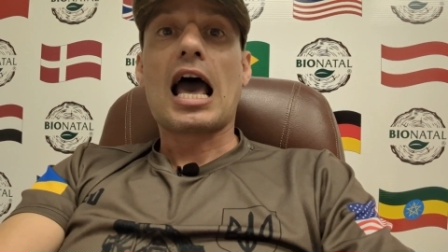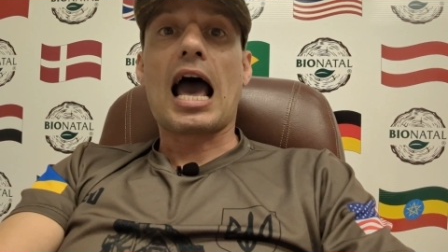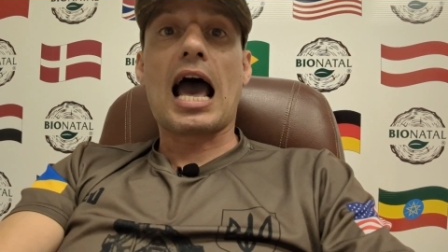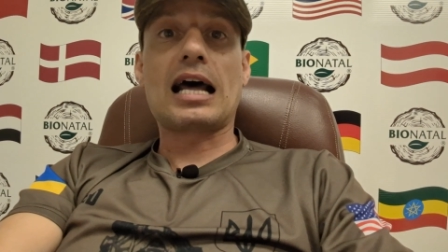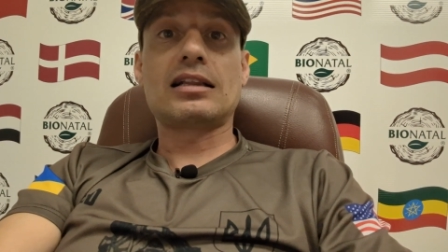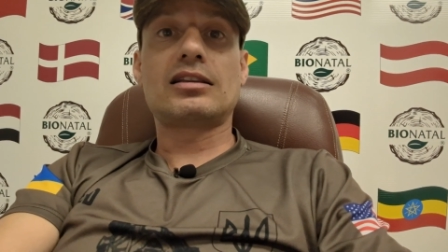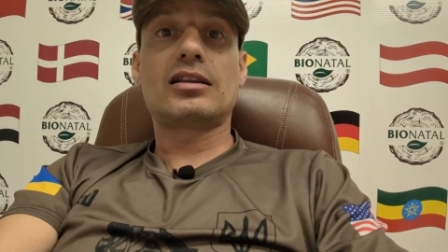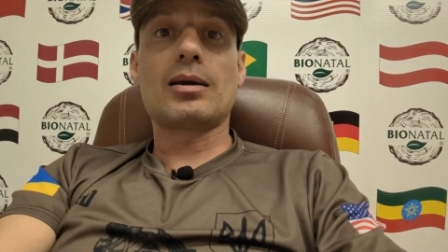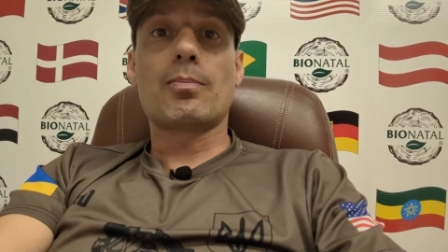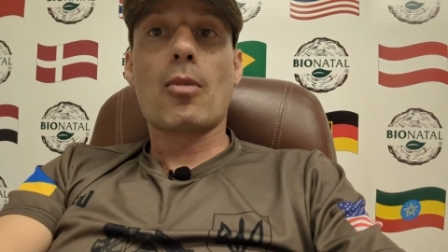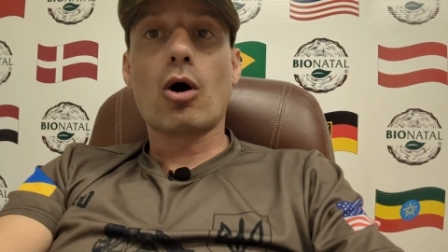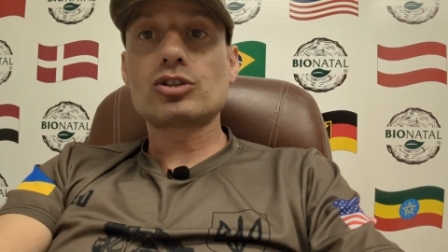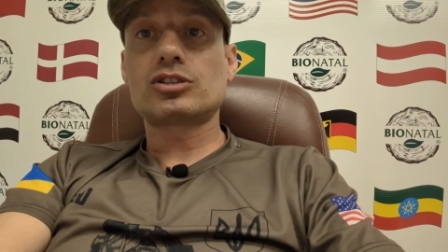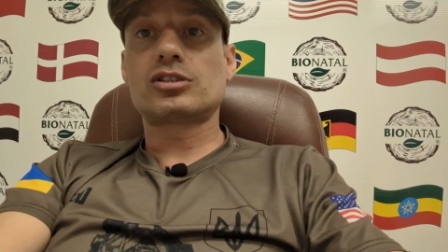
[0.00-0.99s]
and the
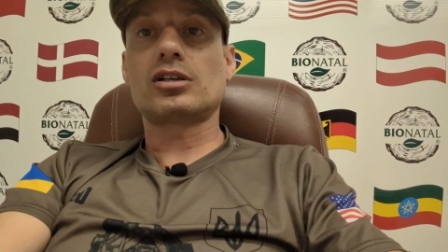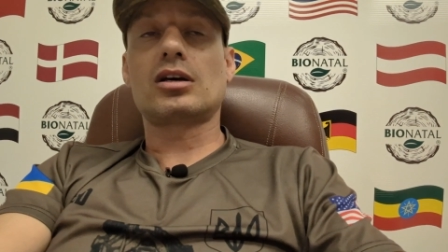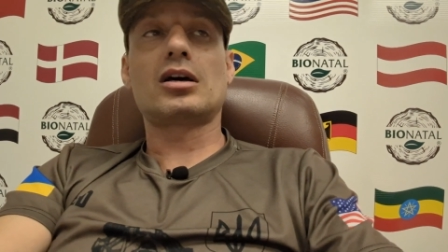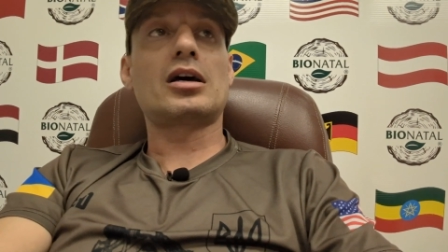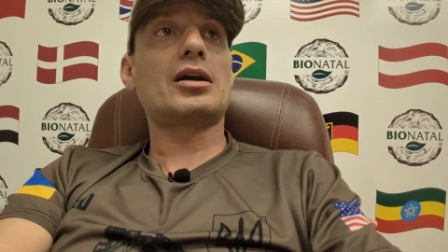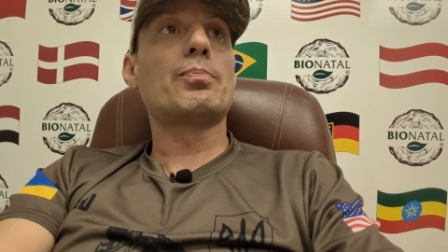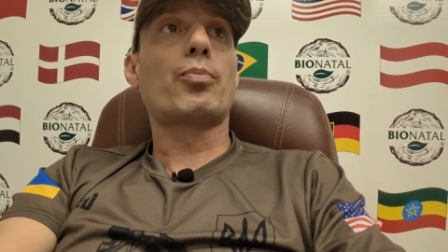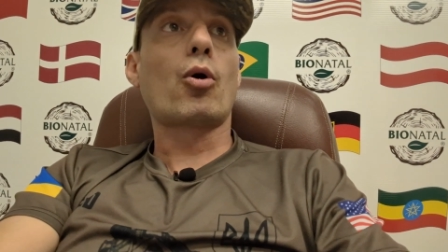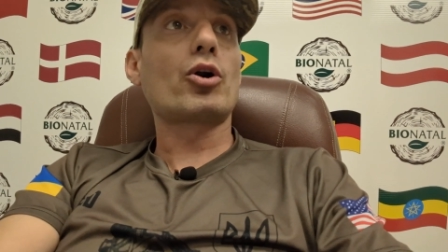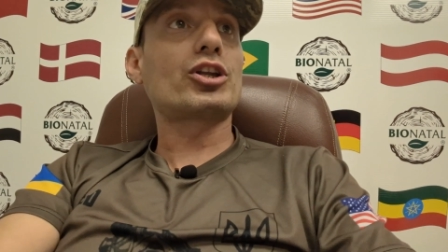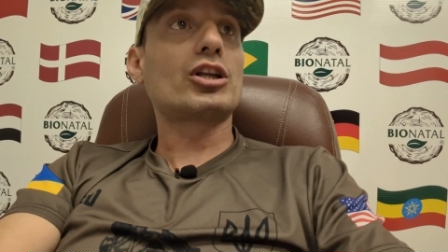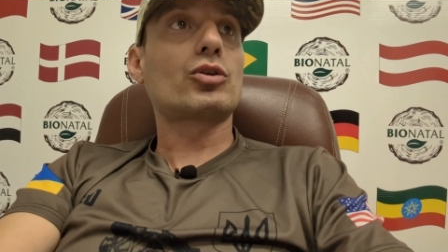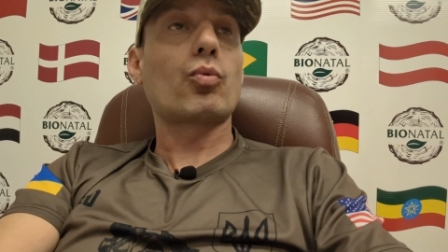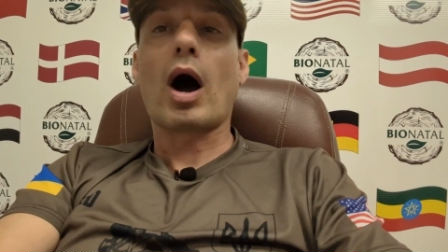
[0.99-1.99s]
most uh,
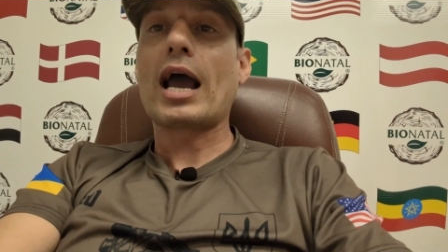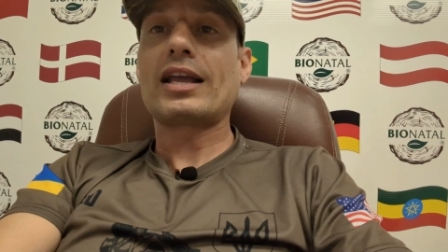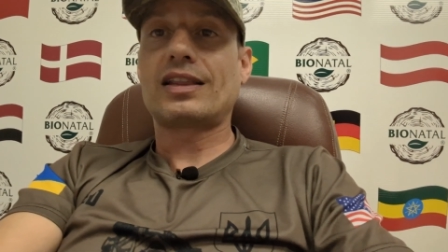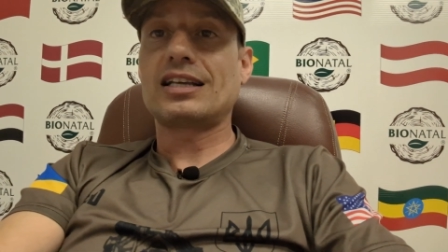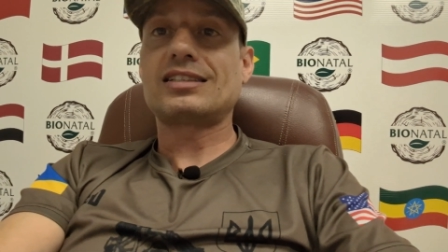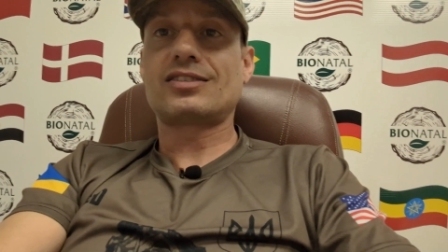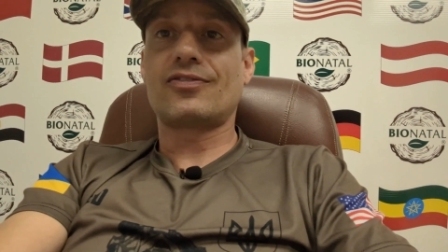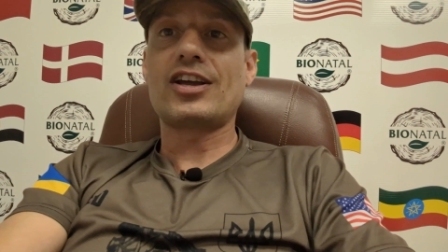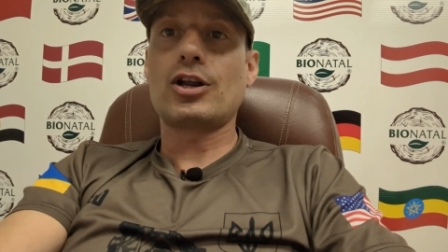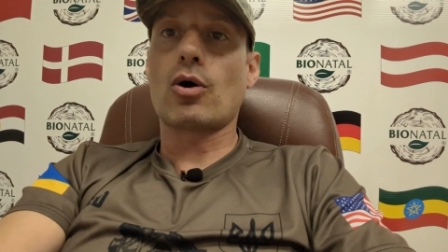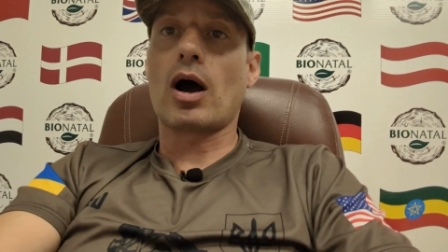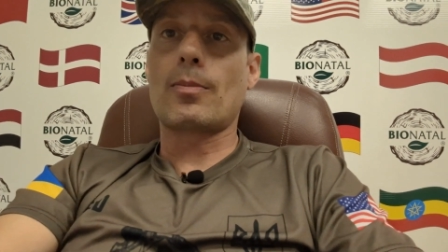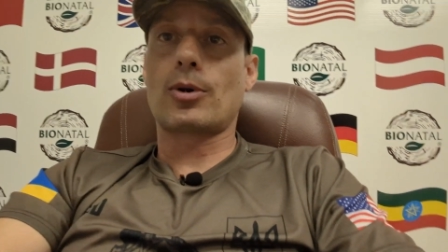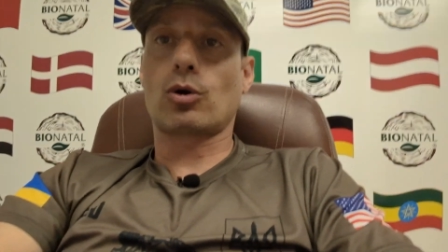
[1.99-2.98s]
important why this
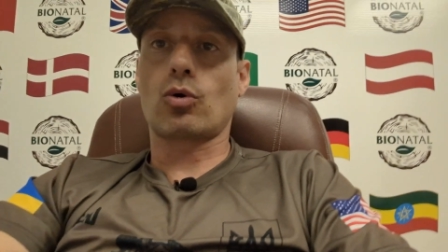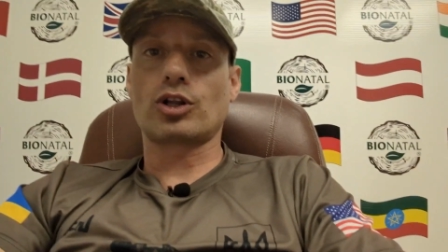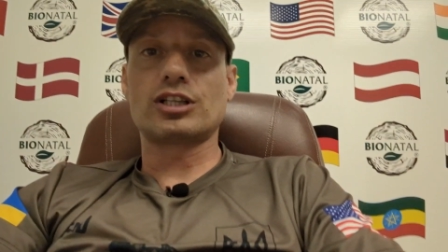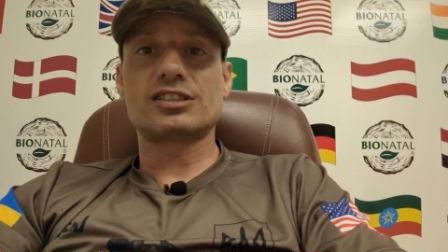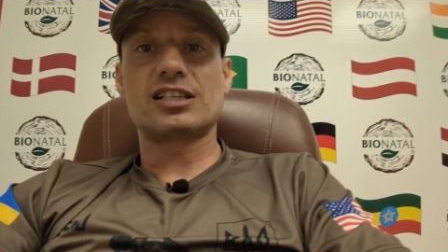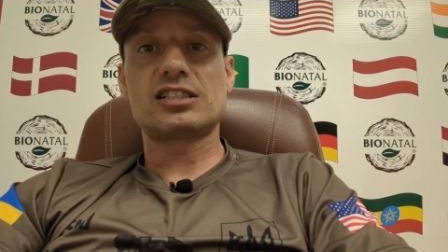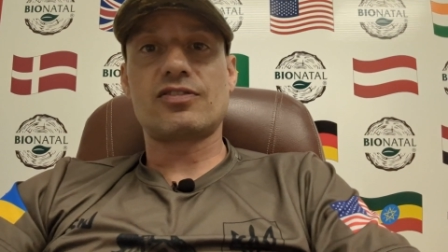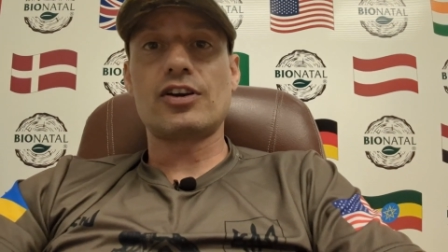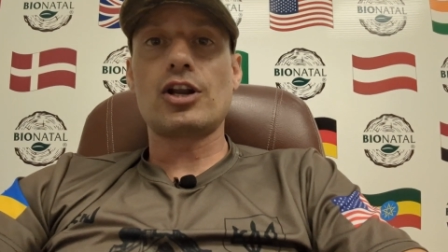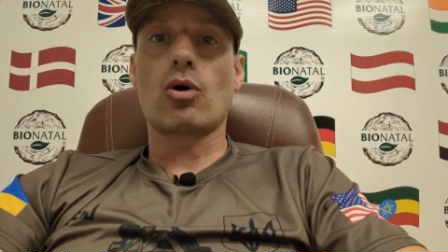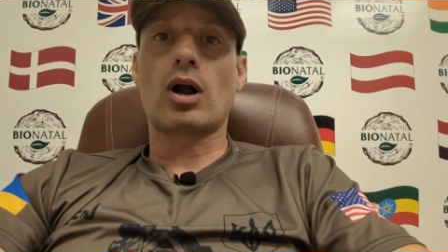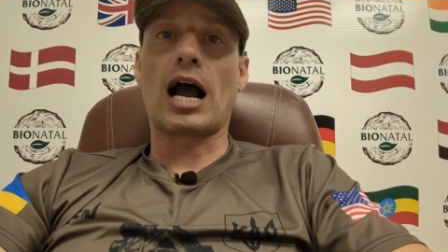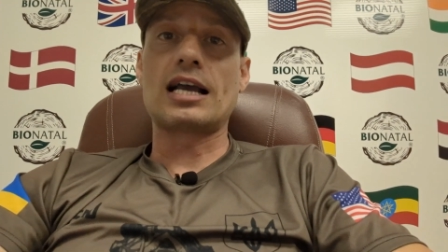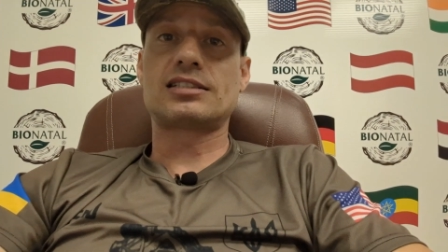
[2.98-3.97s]
video, I'm recording this
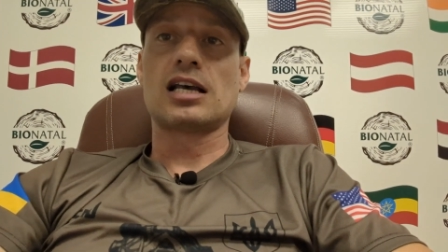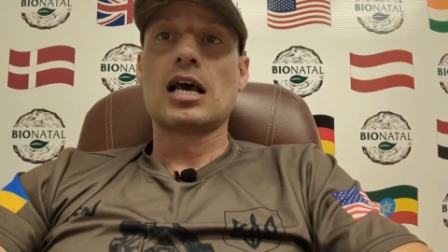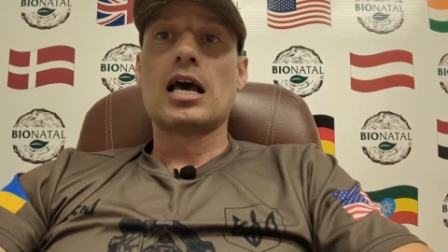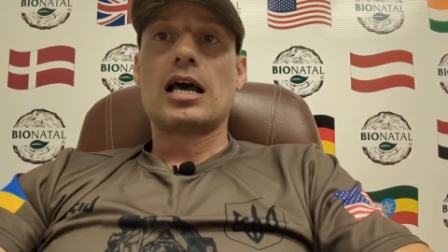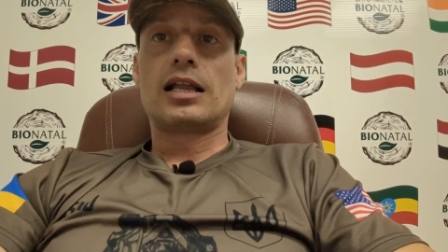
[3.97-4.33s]
video, guys,